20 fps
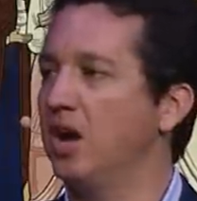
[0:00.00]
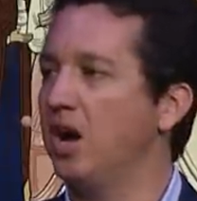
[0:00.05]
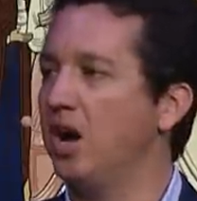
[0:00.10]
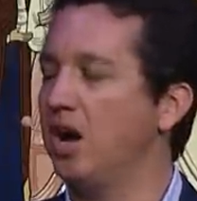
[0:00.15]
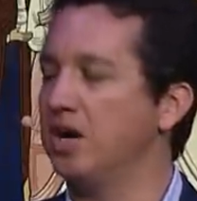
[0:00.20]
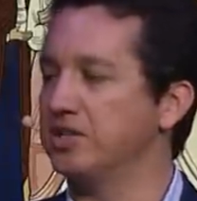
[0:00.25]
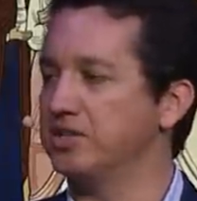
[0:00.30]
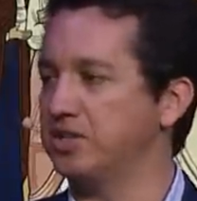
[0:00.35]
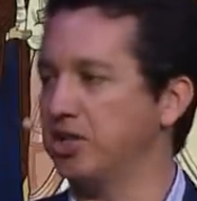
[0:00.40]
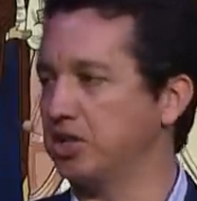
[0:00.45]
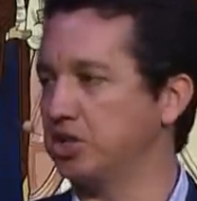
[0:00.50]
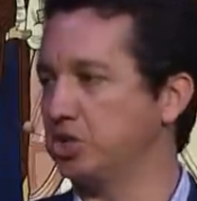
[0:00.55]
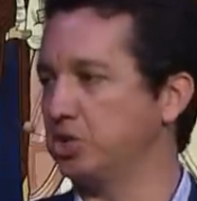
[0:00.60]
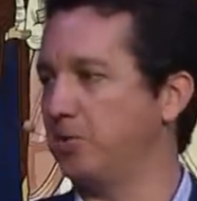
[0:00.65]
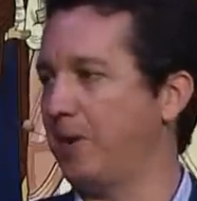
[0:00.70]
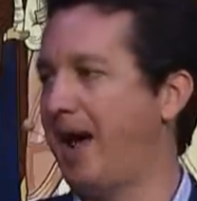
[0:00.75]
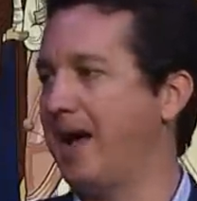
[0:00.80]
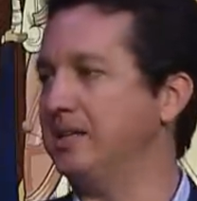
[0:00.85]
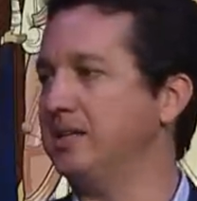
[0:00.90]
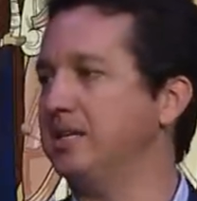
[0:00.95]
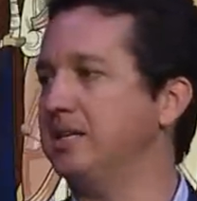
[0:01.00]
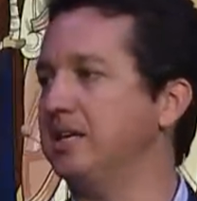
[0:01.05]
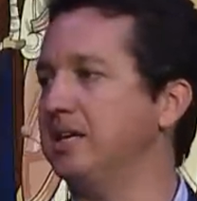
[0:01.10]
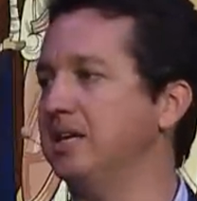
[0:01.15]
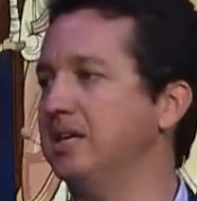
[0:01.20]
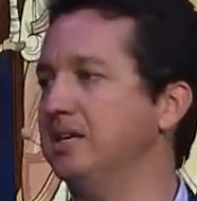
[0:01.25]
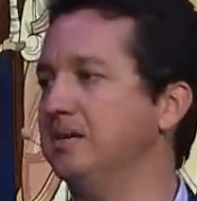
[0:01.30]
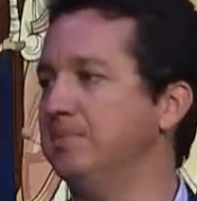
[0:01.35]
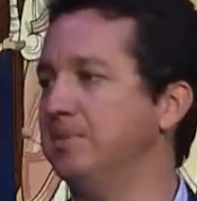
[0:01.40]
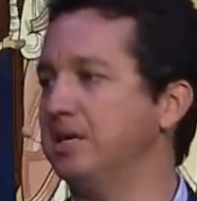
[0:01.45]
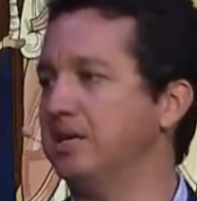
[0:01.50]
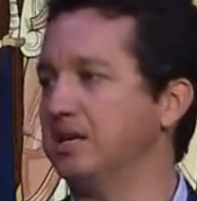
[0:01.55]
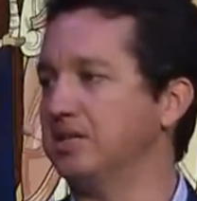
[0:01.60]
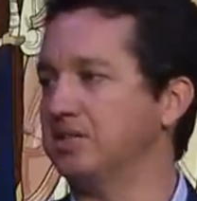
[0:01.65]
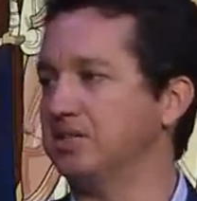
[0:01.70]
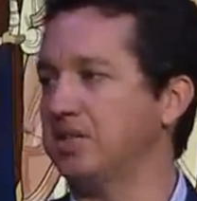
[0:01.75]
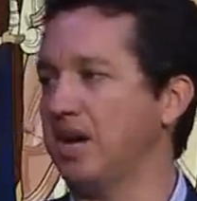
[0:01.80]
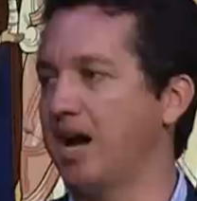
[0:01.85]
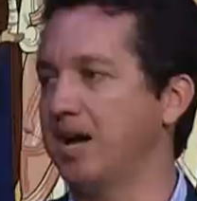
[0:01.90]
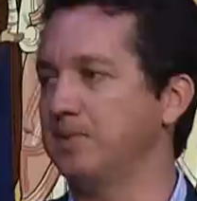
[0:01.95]
on sexuality
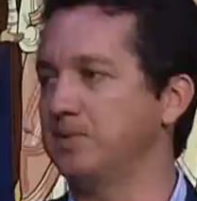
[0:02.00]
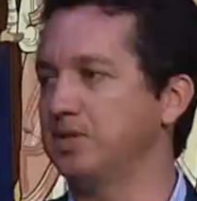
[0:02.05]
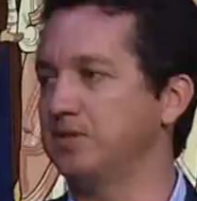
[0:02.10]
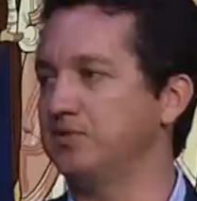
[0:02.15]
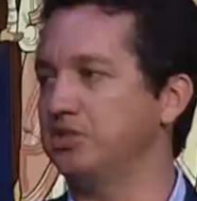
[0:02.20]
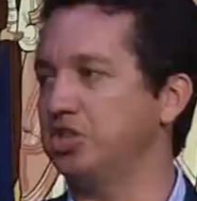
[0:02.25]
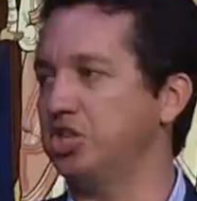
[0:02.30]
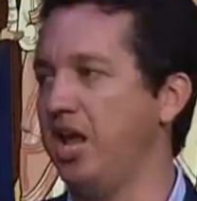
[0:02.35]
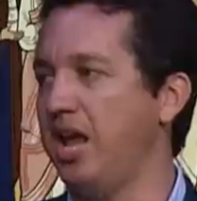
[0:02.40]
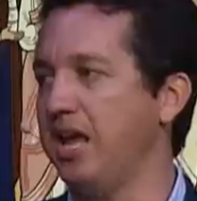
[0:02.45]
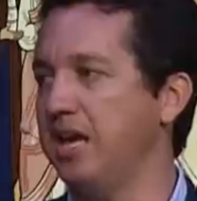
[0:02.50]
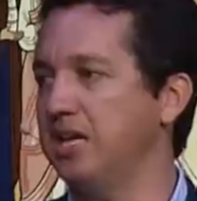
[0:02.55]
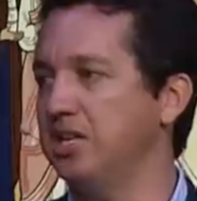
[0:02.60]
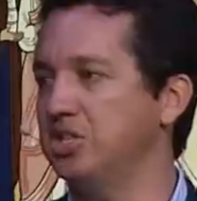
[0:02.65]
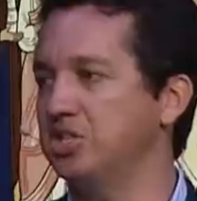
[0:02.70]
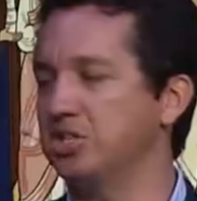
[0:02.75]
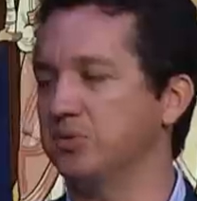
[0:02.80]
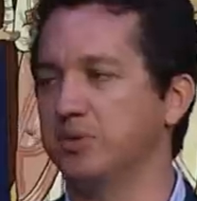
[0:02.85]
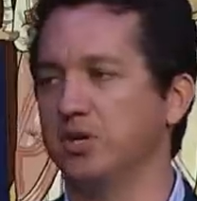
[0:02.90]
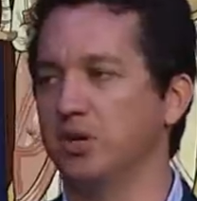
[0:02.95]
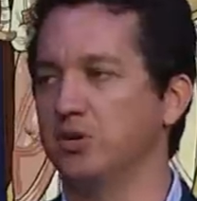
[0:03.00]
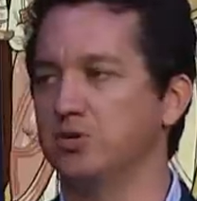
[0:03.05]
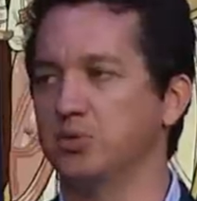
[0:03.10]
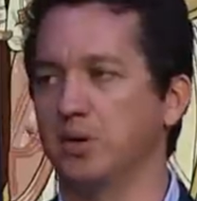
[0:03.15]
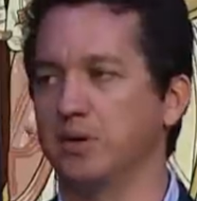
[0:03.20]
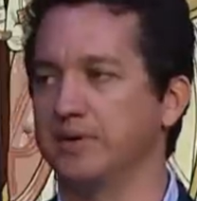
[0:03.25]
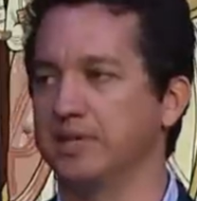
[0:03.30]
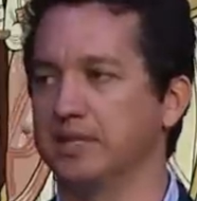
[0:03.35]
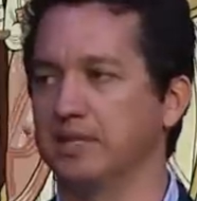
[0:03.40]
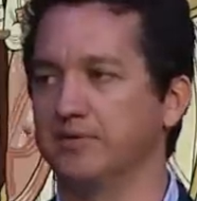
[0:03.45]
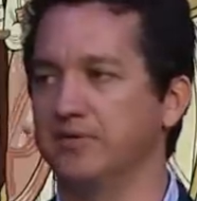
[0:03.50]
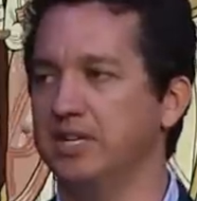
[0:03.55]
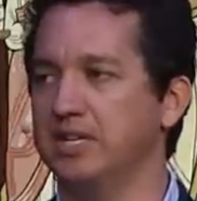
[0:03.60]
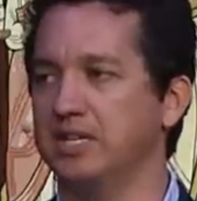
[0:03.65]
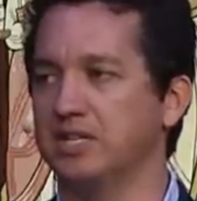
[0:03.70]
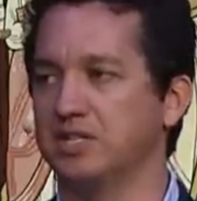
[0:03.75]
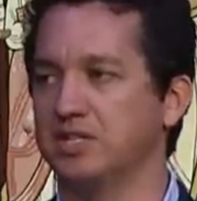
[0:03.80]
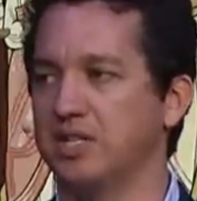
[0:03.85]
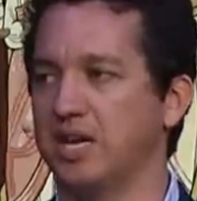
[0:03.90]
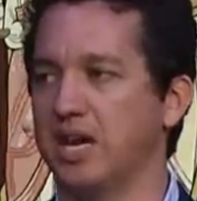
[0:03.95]
because times have changed and we don't do everything
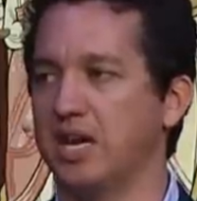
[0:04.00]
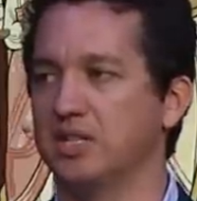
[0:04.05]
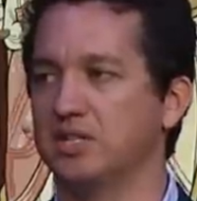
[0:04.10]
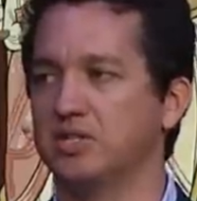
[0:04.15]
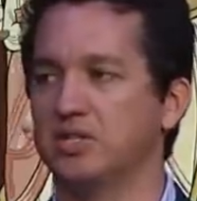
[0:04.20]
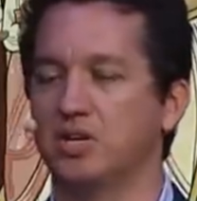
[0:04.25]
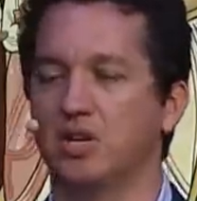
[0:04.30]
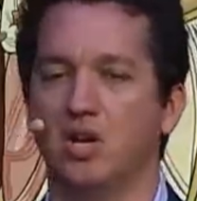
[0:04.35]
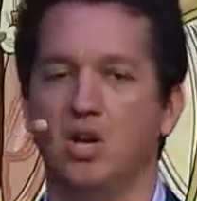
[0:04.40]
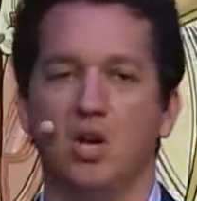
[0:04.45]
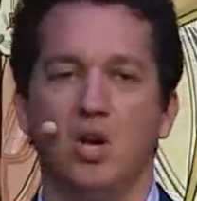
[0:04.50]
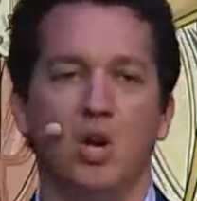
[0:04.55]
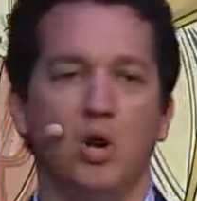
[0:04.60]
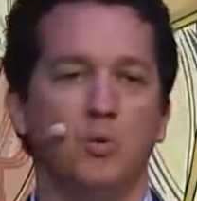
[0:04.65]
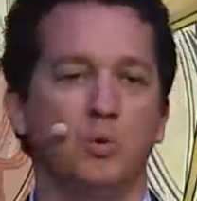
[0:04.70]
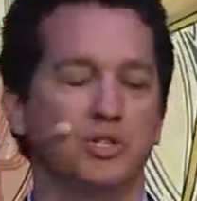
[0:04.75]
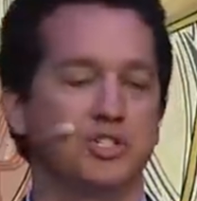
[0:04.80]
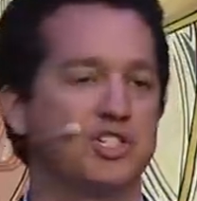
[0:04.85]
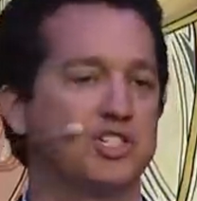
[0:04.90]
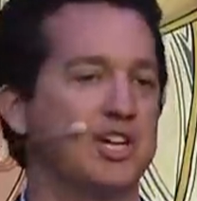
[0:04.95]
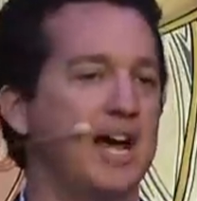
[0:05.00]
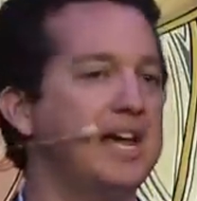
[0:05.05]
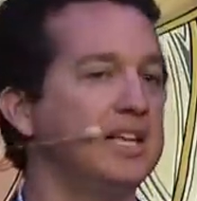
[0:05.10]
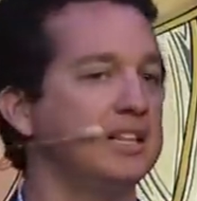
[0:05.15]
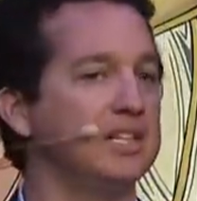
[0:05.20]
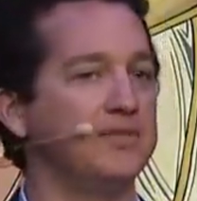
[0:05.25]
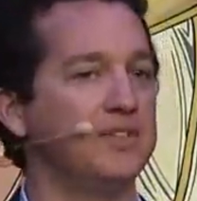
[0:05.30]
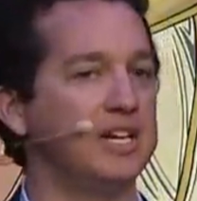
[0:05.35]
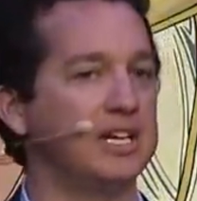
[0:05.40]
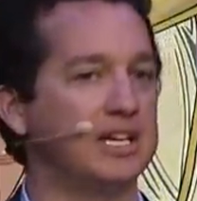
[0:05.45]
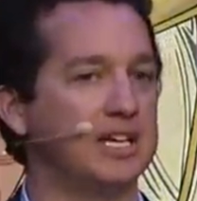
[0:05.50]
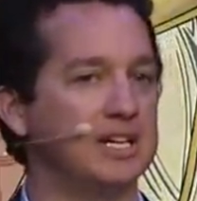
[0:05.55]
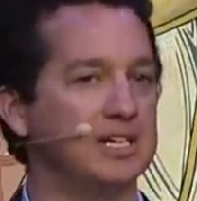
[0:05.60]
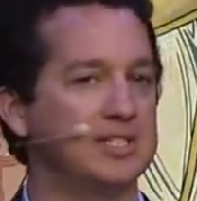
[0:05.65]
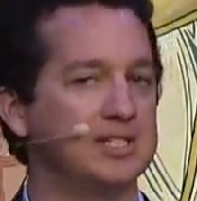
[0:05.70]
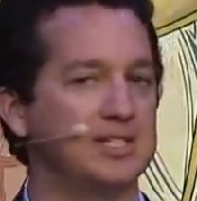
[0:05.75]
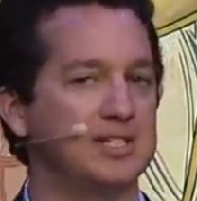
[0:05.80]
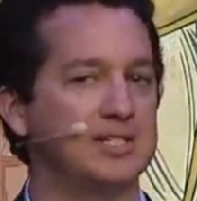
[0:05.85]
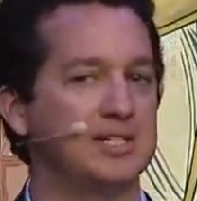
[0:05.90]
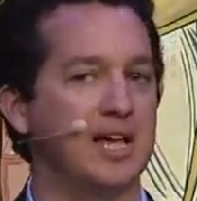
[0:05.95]
Leviticus says will cite
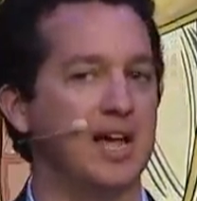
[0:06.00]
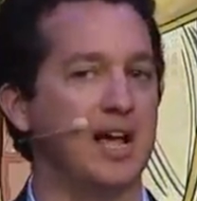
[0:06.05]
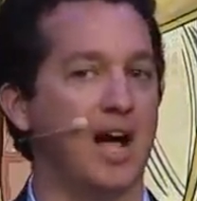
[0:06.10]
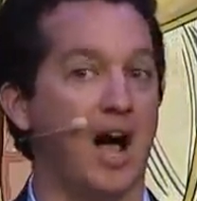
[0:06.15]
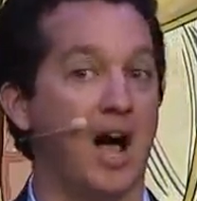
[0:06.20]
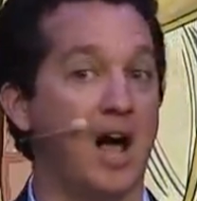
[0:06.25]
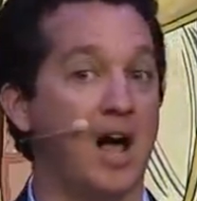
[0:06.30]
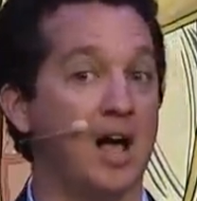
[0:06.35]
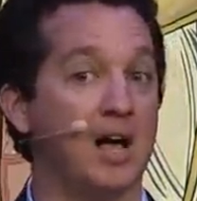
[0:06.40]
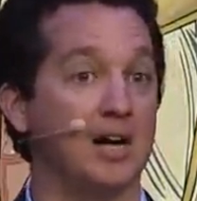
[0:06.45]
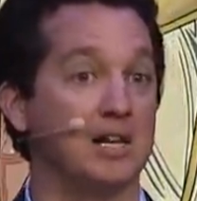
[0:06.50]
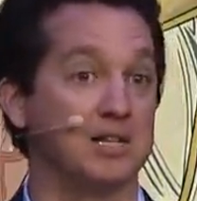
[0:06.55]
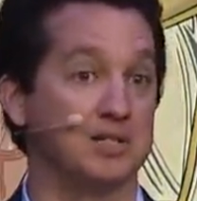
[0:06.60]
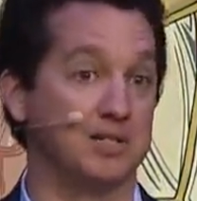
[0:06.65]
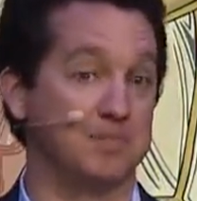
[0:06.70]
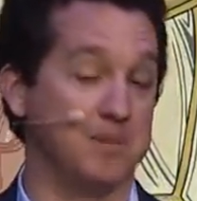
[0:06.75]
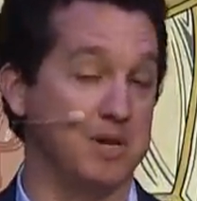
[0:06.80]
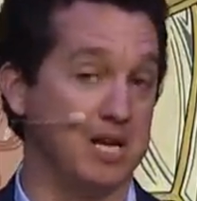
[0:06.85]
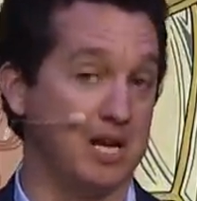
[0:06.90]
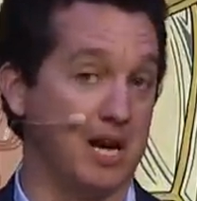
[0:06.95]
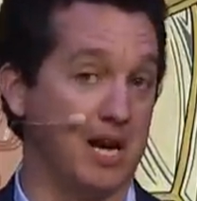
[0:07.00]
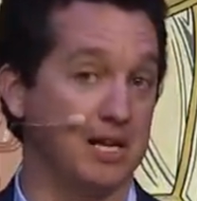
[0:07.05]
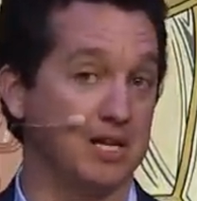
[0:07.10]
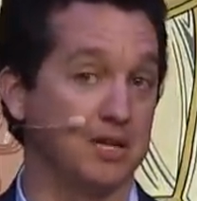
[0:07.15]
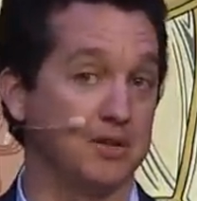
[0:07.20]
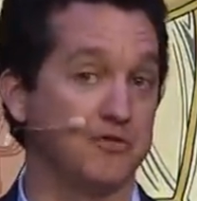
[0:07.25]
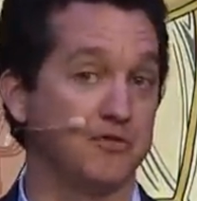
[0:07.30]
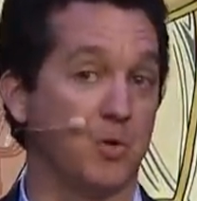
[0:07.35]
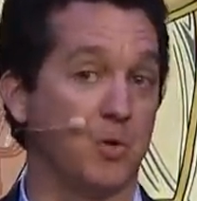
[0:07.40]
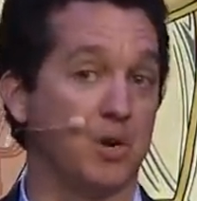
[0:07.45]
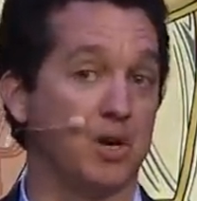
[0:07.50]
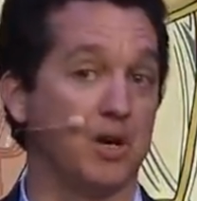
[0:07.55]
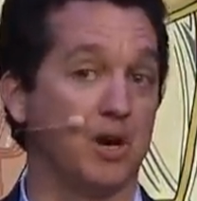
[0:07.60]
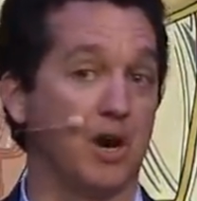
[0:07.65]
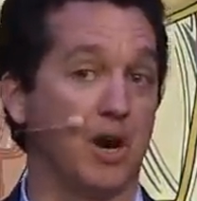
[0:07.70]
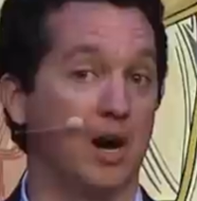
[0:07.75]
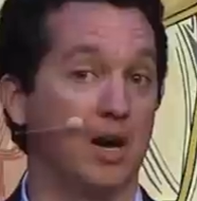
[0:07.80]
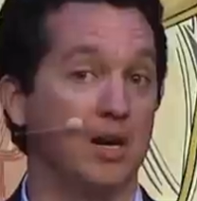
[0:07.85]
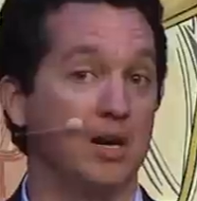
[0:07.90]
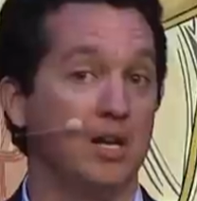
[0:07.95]
Leviticus and say, ah, be kind to the
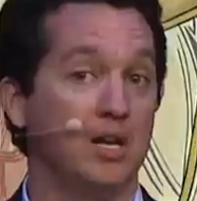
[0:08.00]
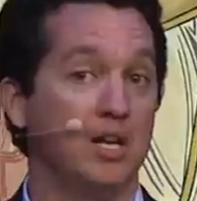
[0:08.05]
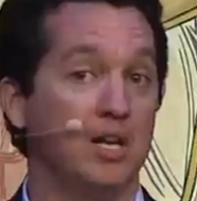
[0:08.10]
foreigner.